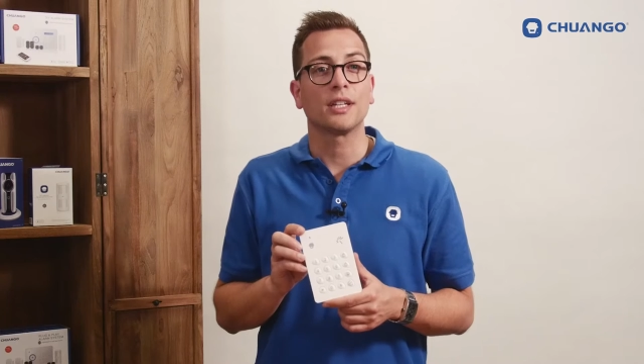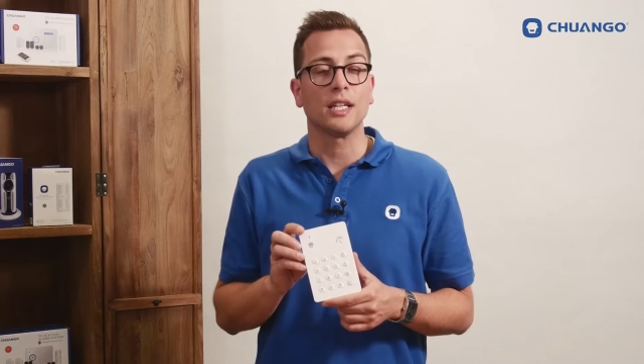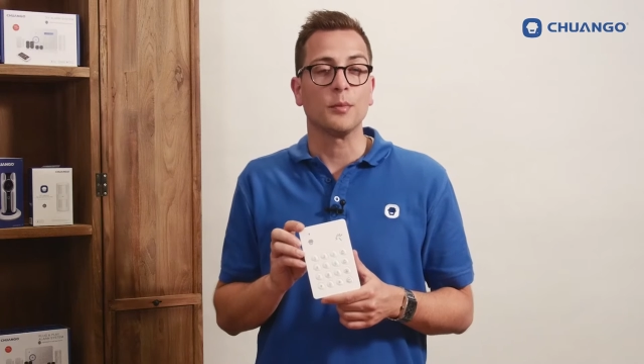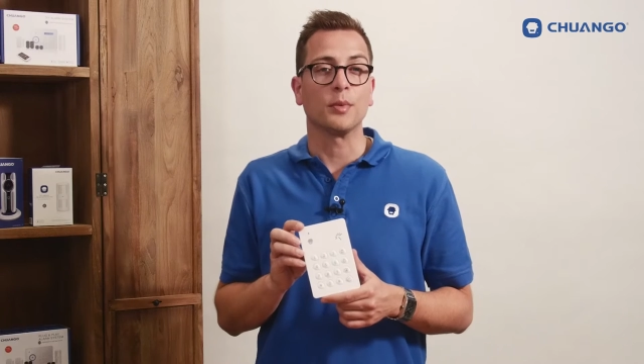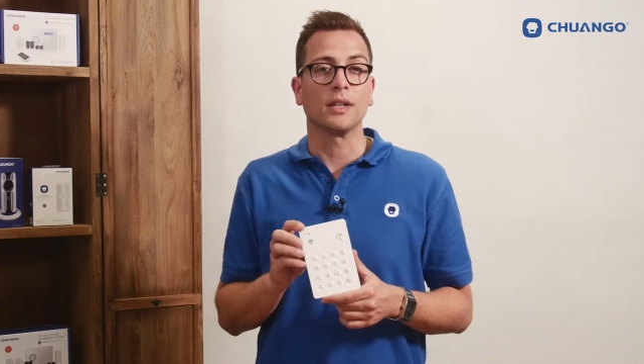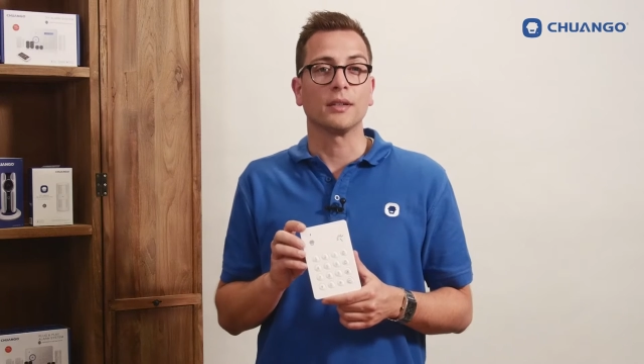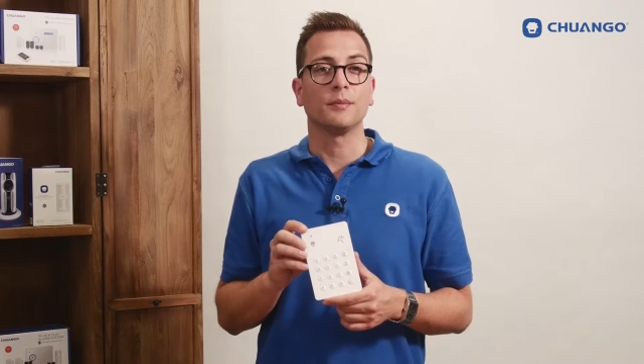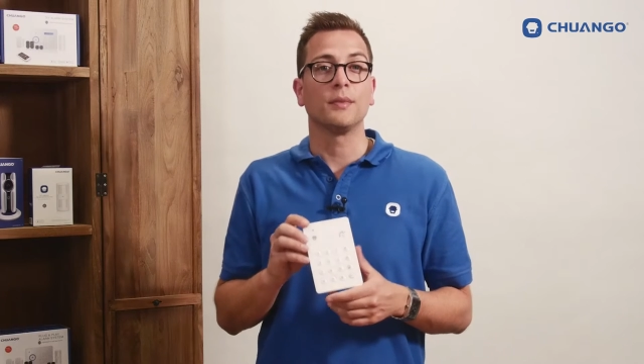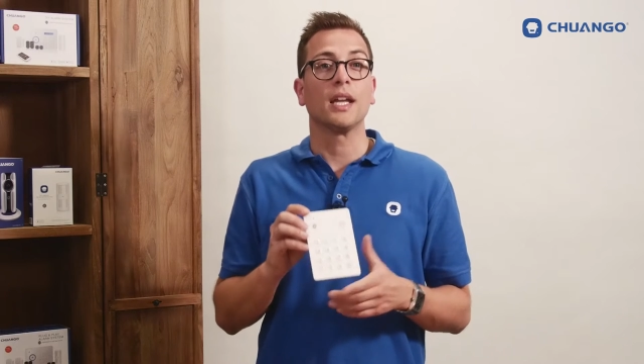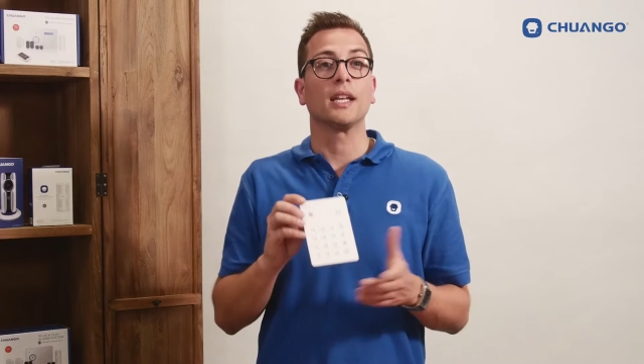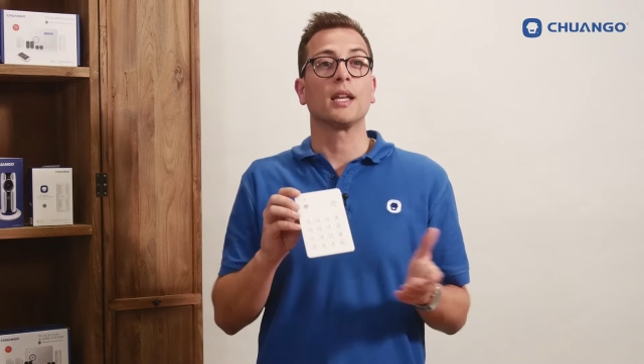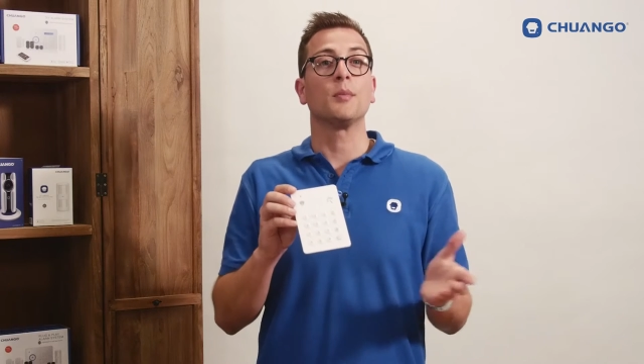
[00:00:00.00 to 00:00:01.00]
keypad.
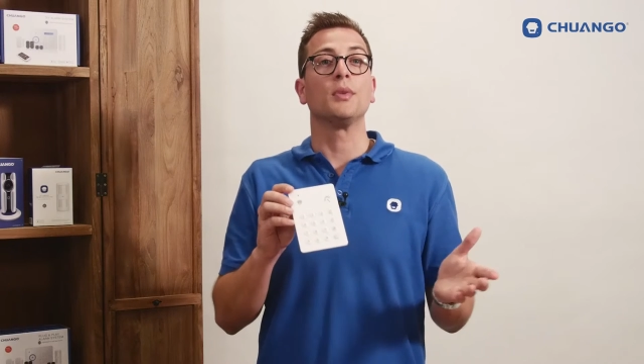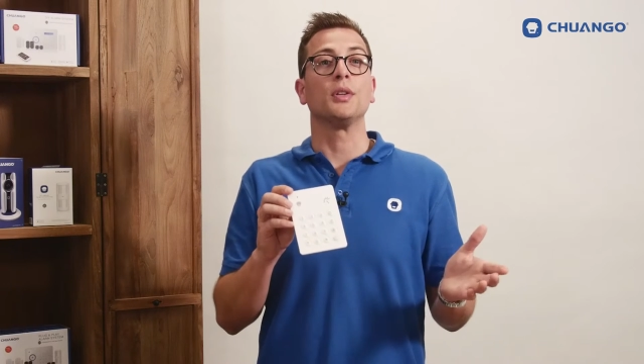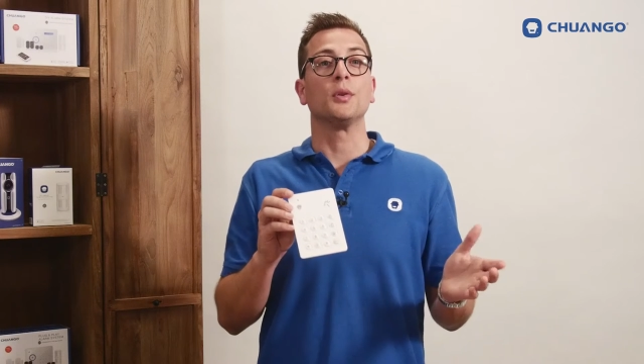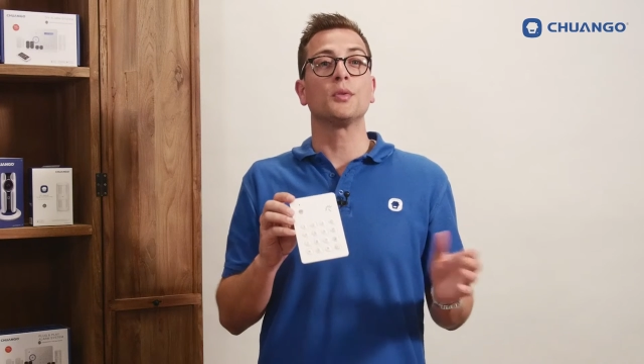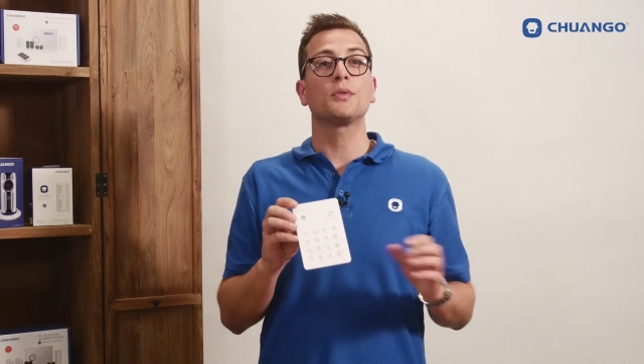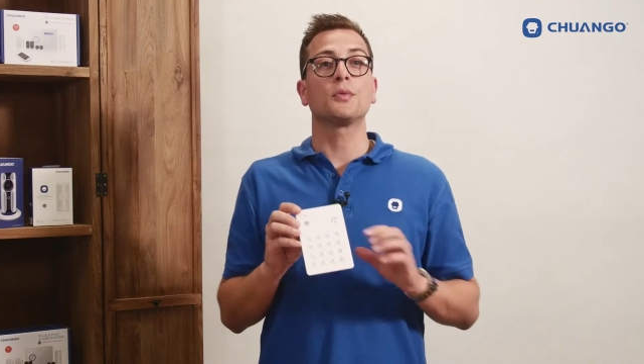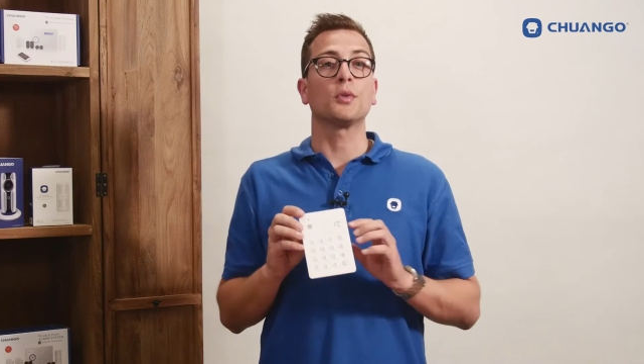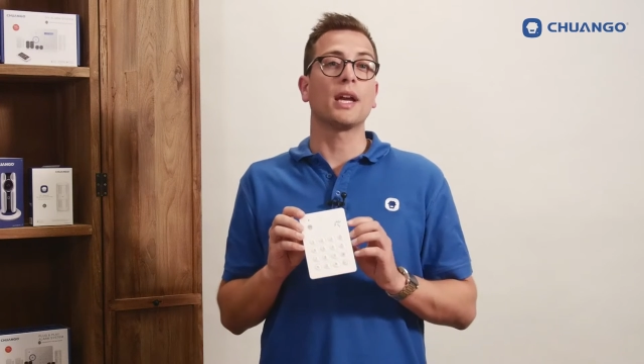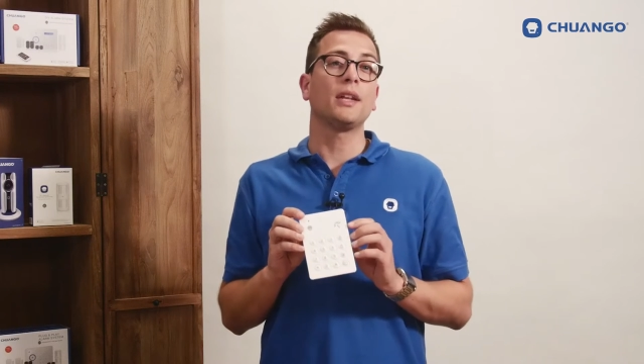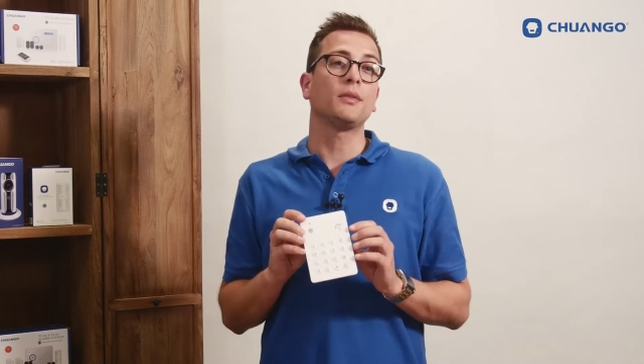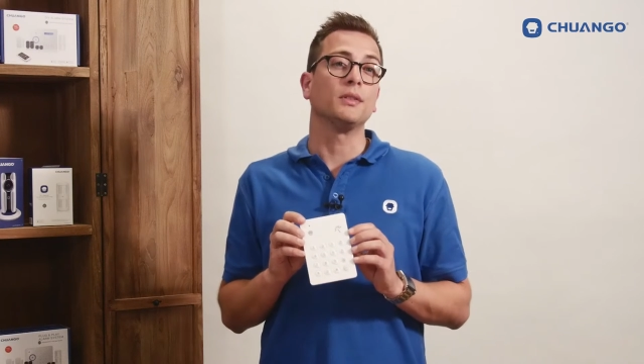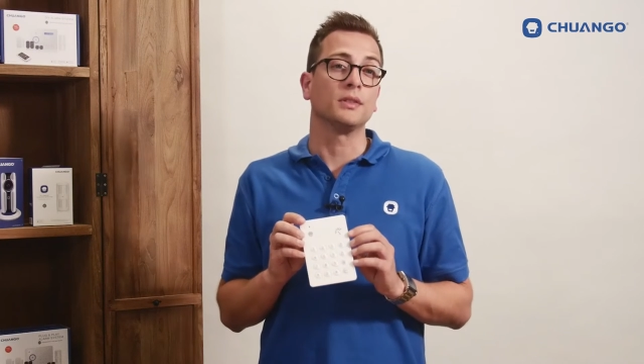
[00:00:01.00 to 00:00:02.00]
can be used for
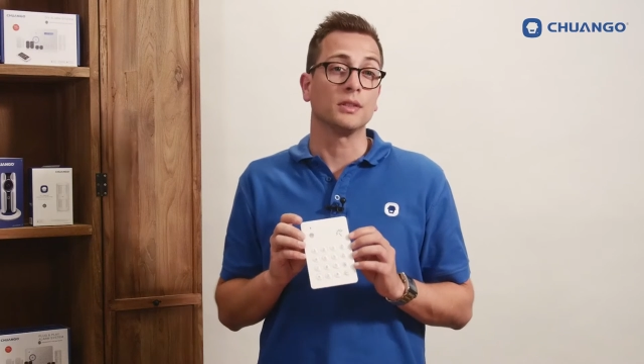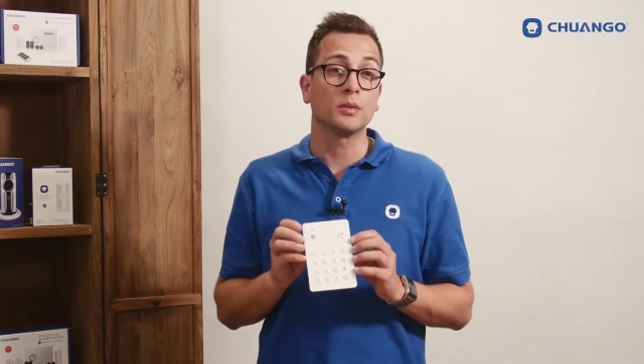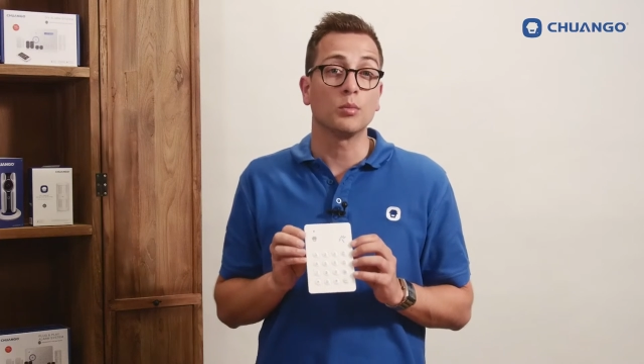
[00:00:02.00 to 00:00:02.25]
entrances